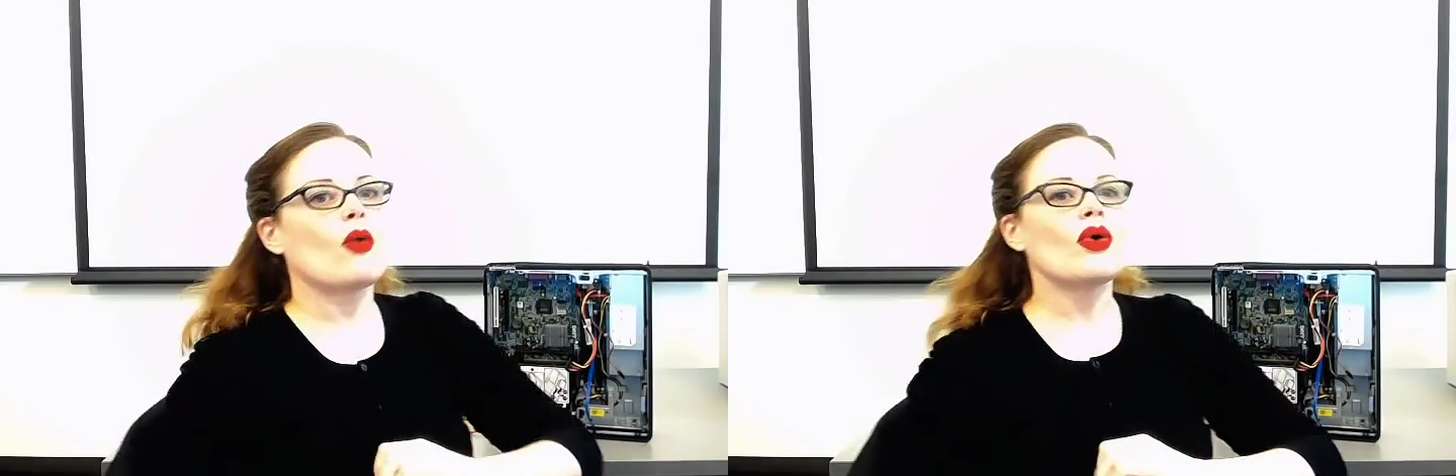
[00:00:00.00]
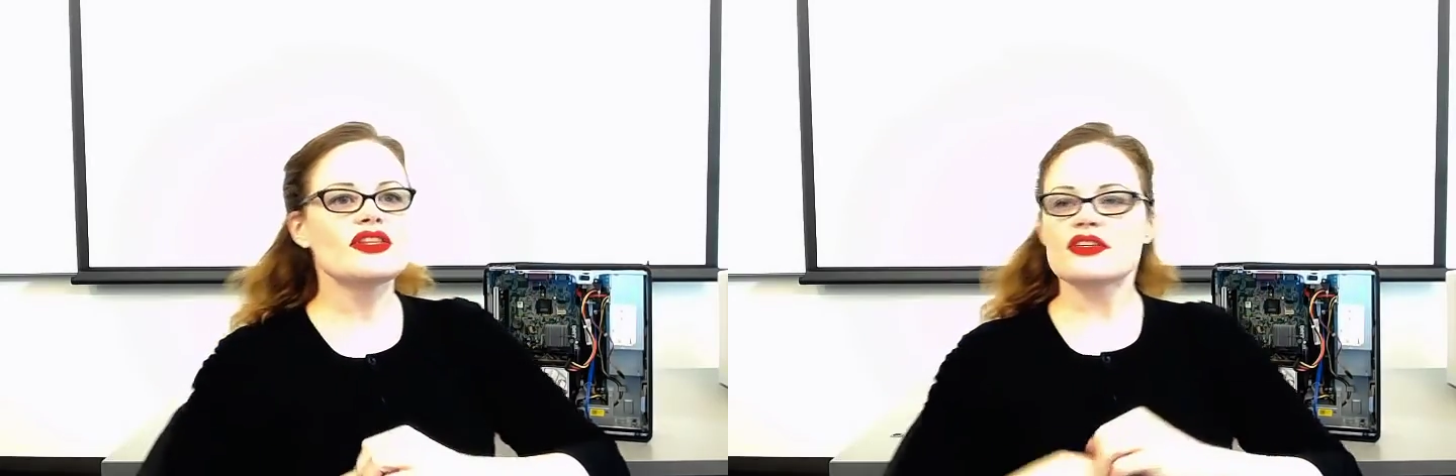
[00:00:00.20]

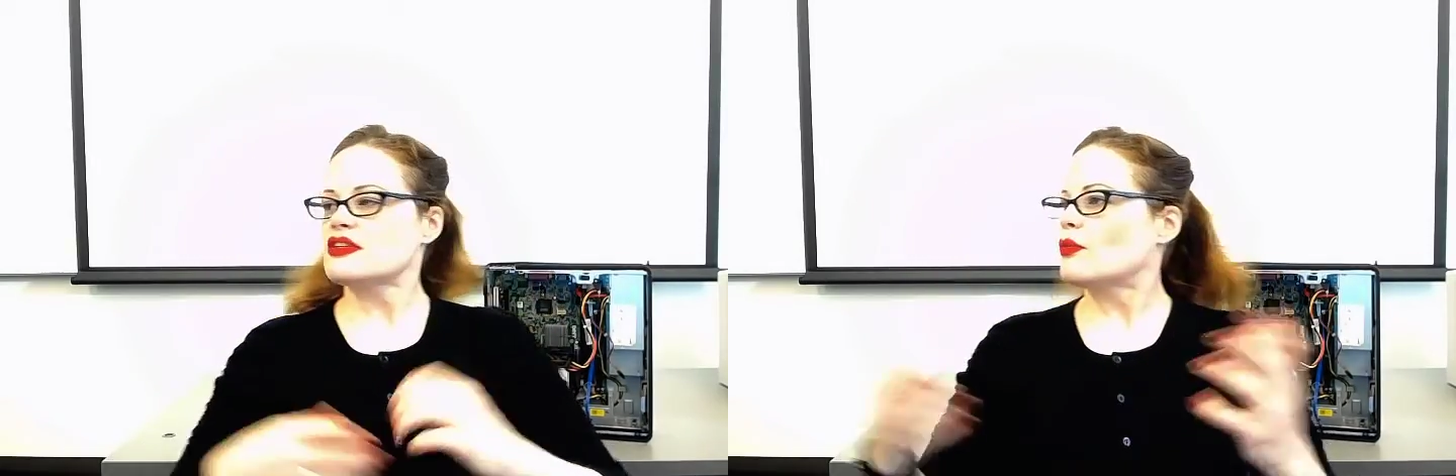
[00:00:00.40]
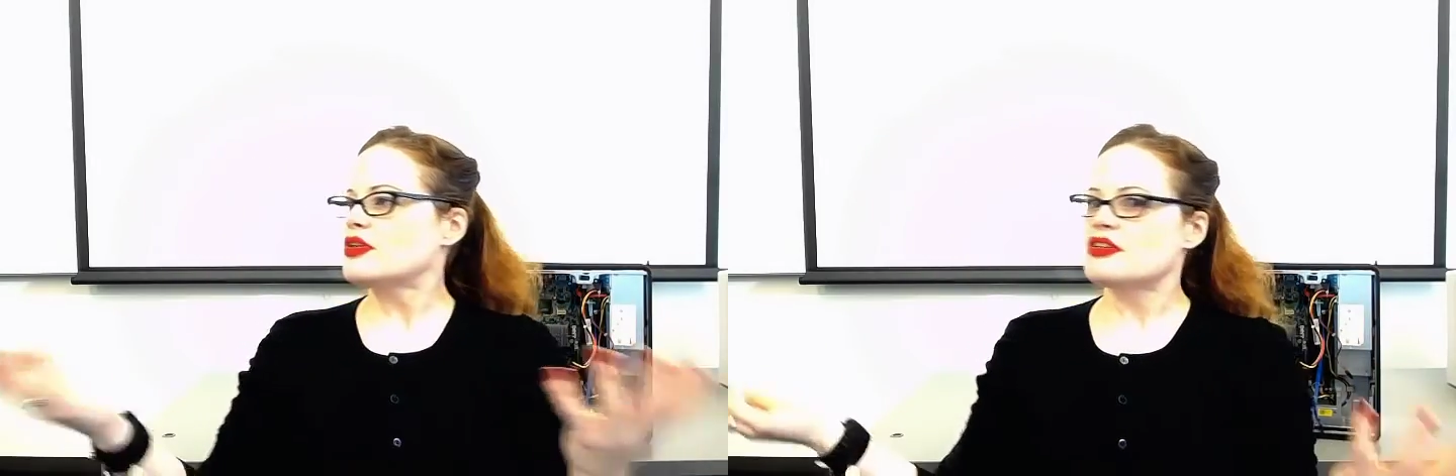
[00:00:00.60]
What's a,
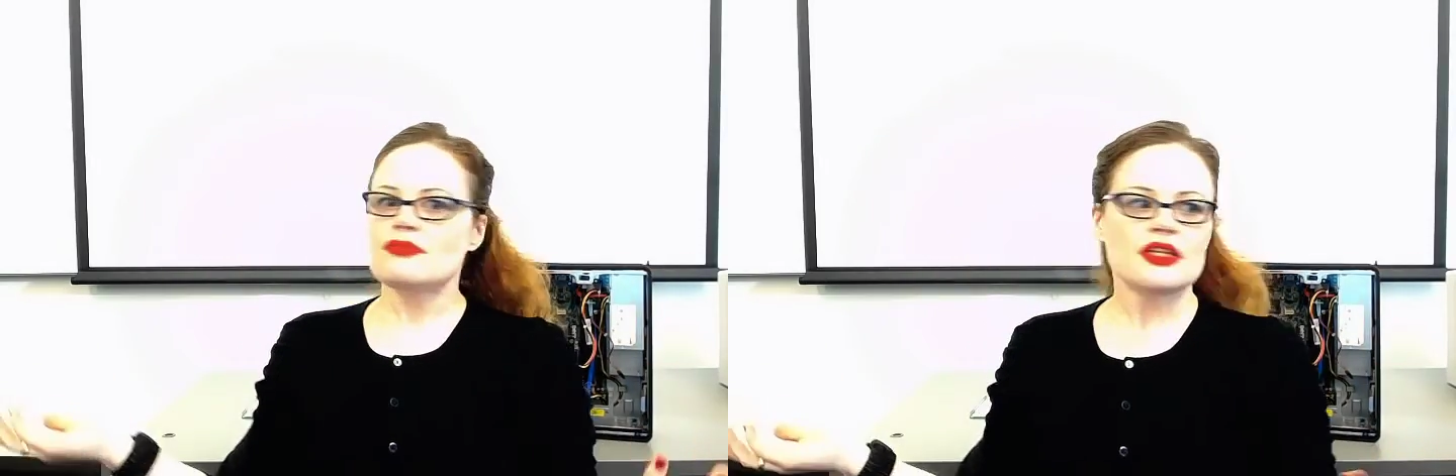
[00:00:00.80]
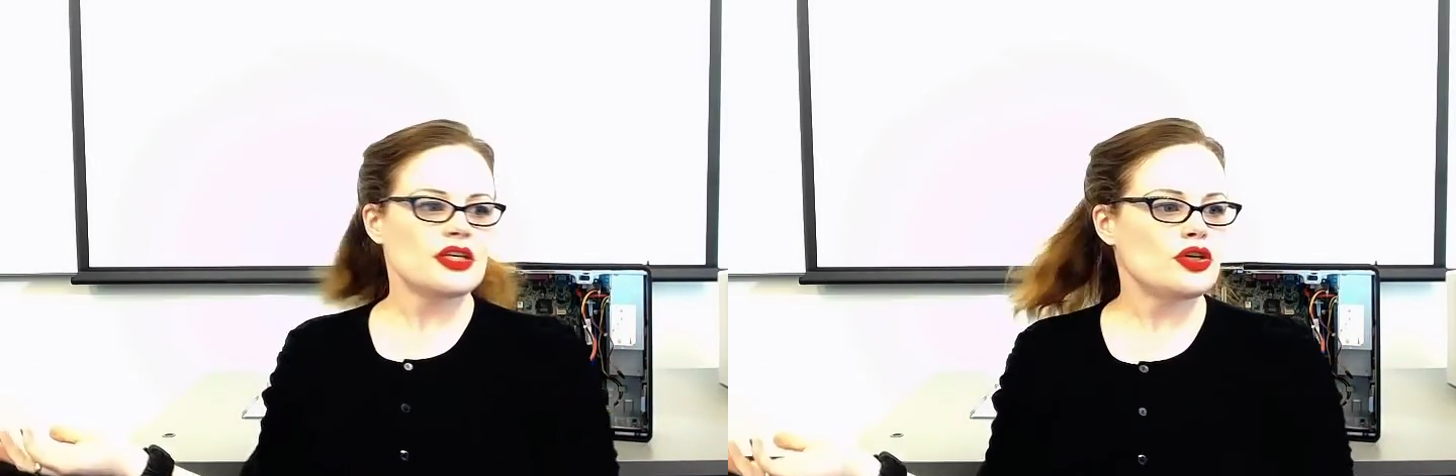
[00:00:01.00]
what's
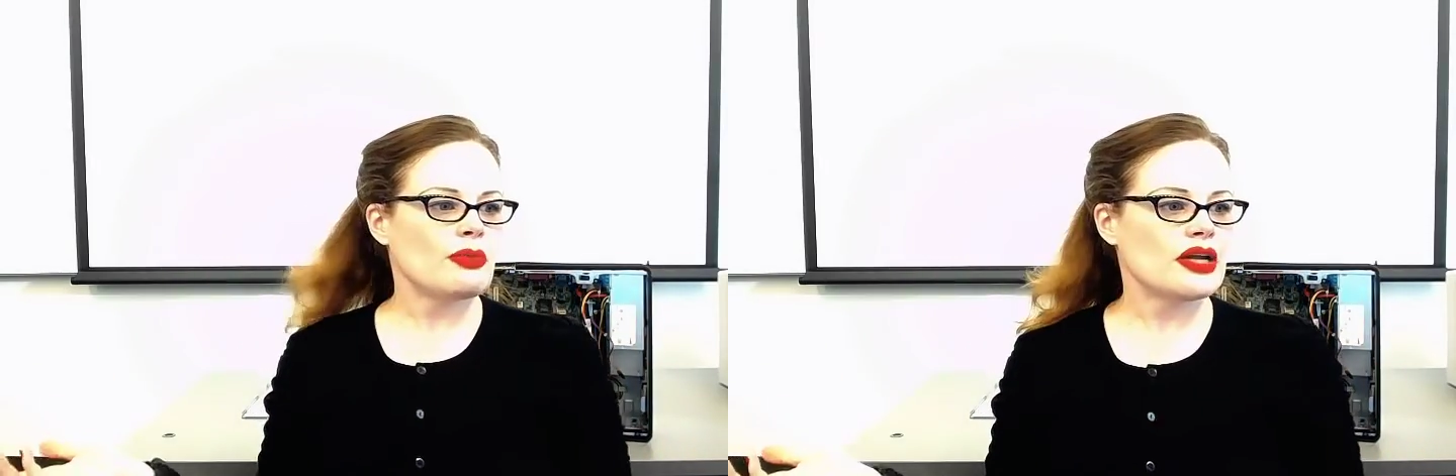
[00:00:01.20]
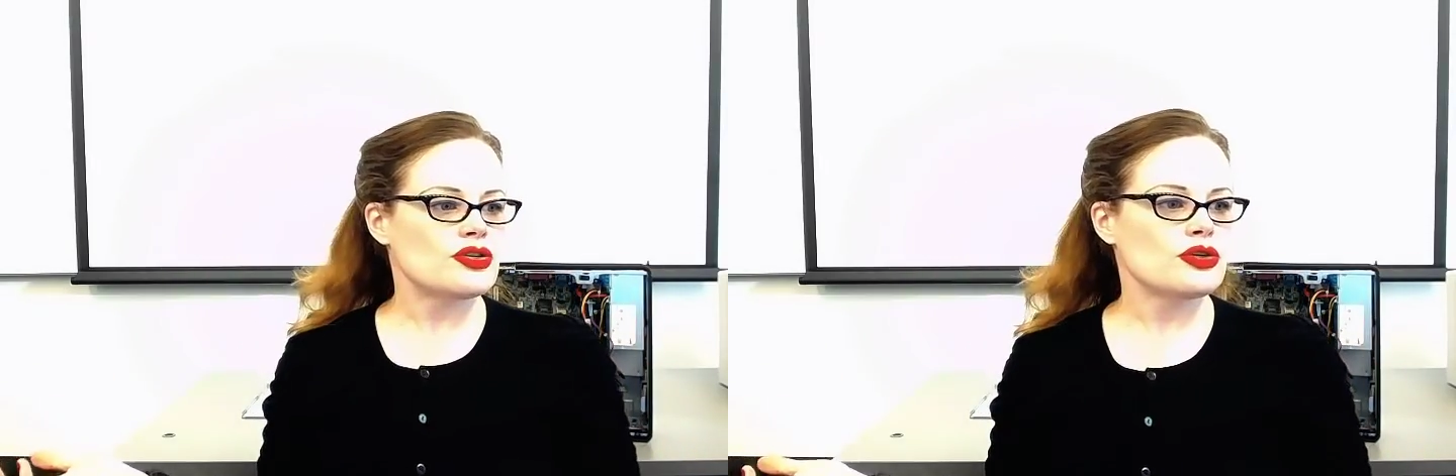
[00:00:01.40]
something that you
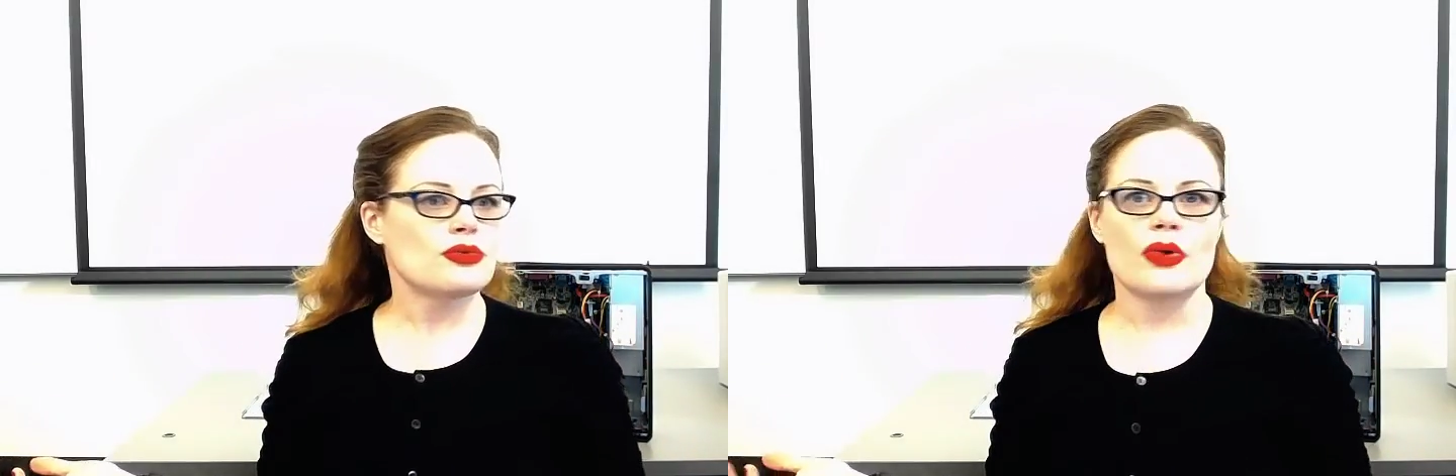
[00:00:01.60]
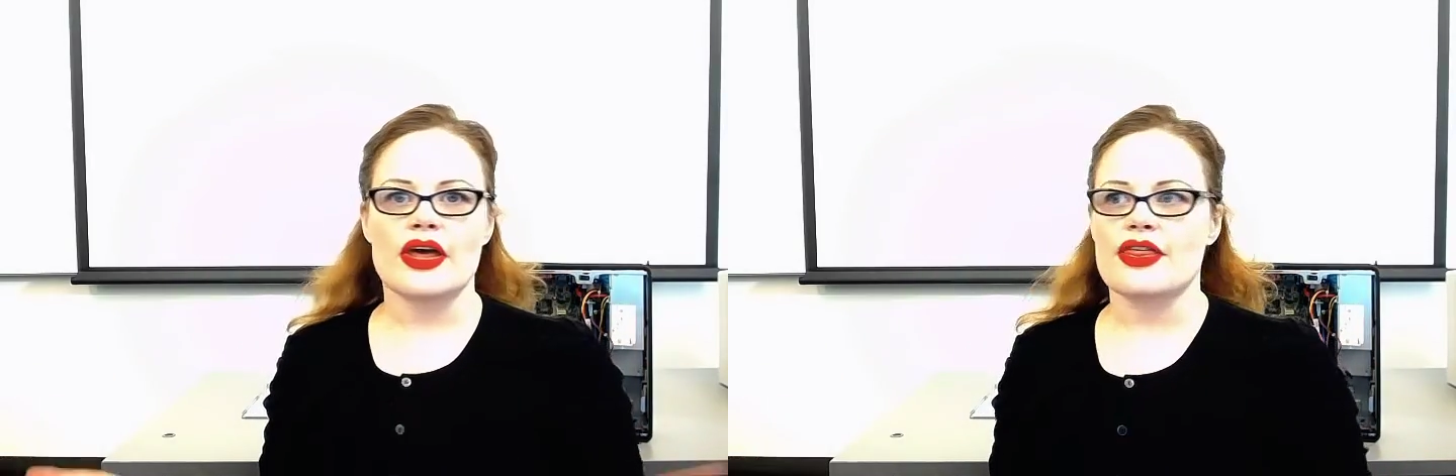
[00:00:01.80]
might do
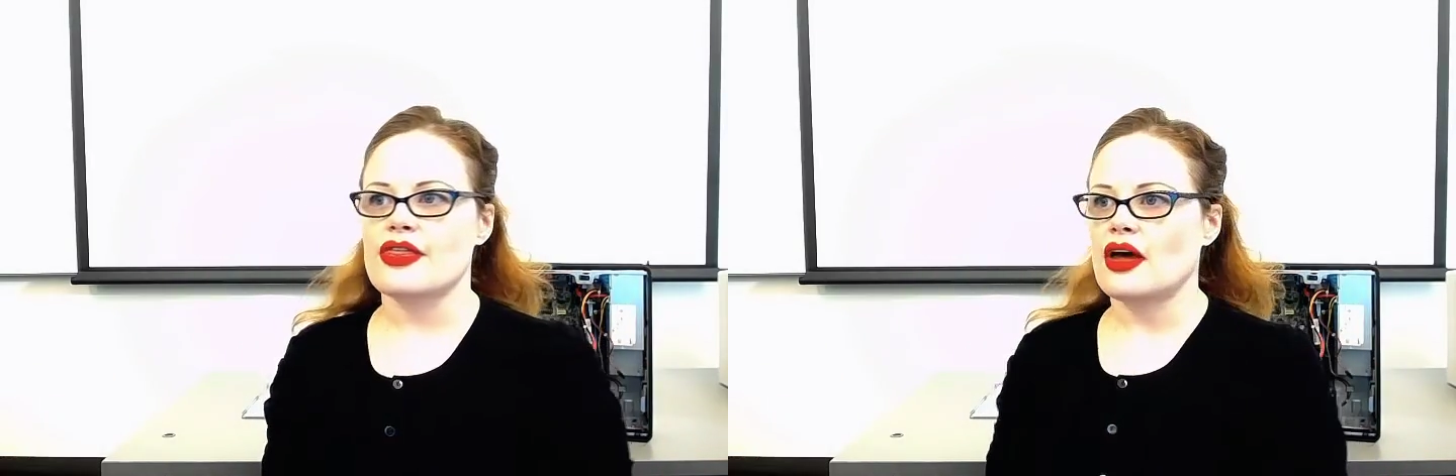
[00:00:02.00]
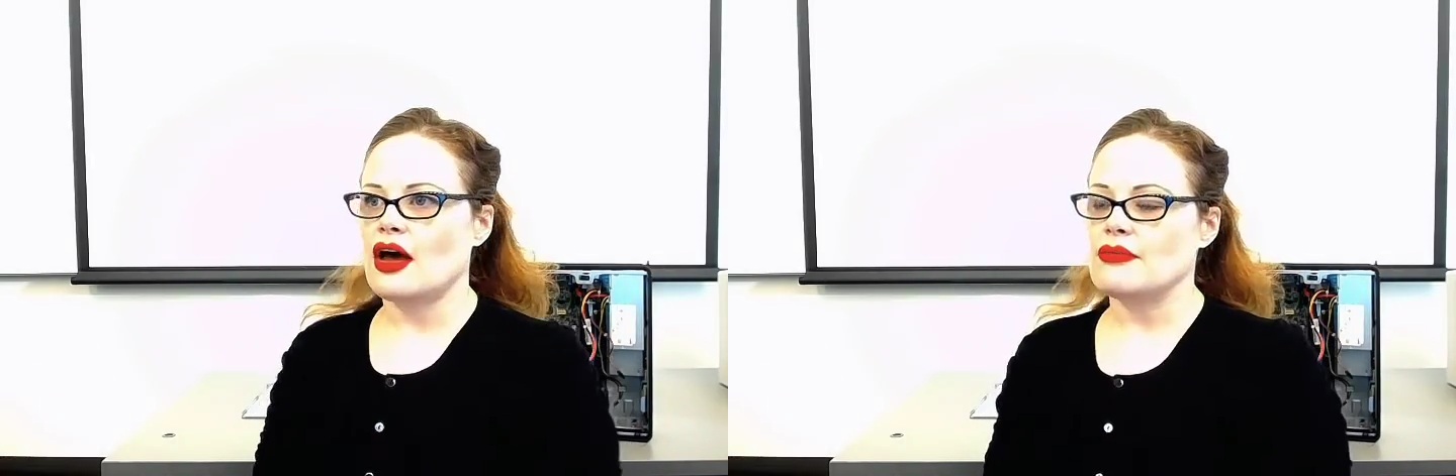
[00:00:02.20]
with
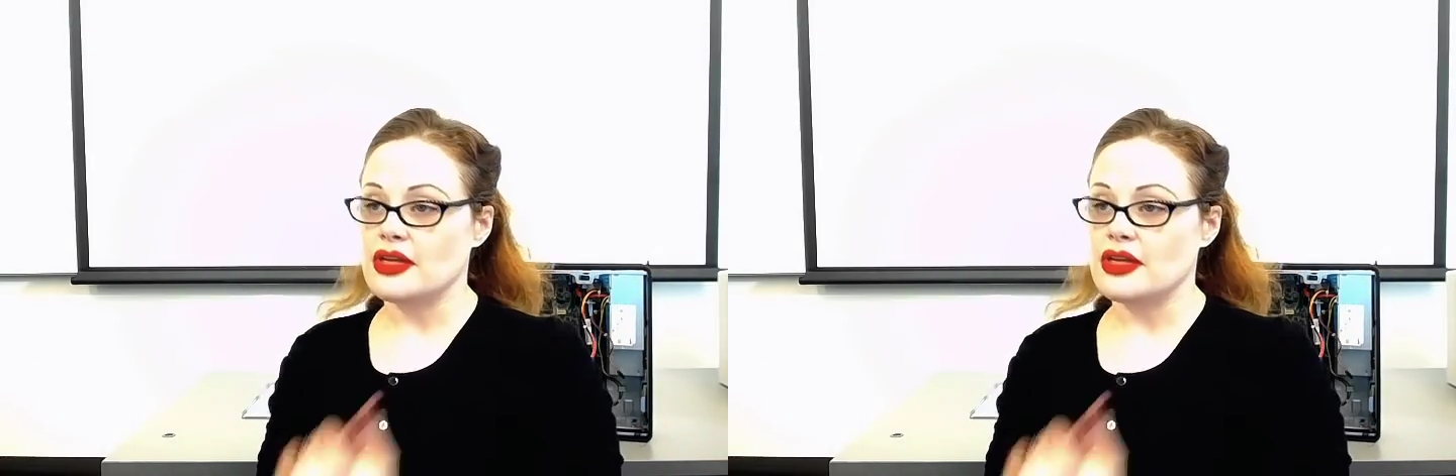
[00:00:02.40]
um,